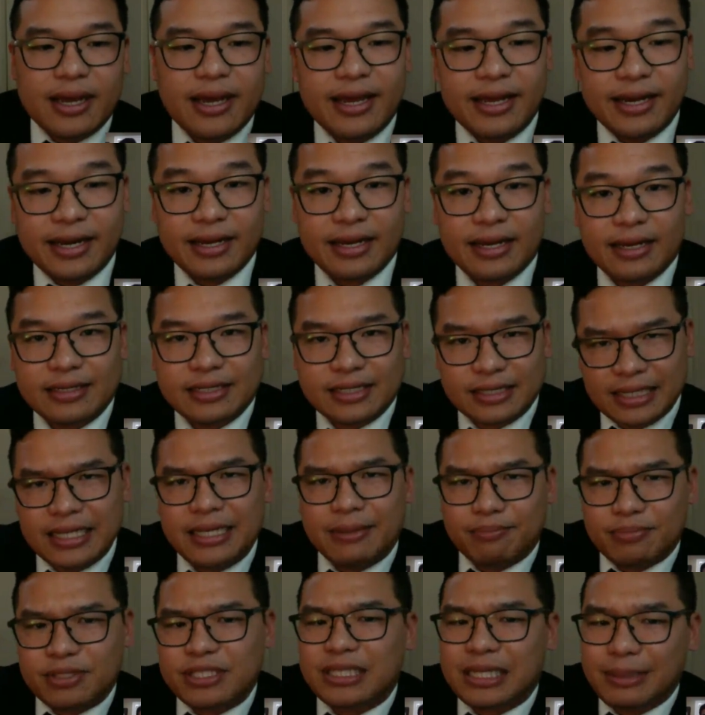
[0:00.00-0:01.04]
And
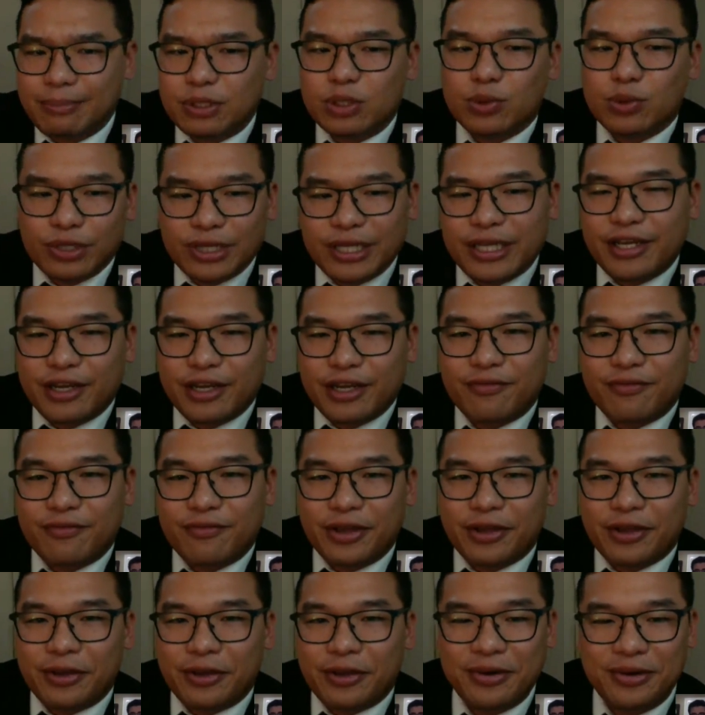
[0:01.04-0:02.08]
sleep. Sleep's really good
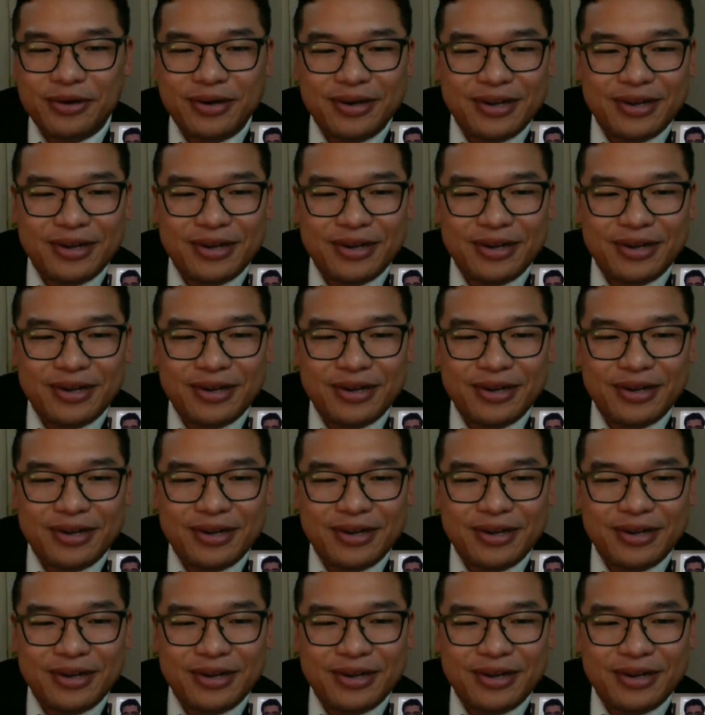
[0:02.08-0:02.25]
for you.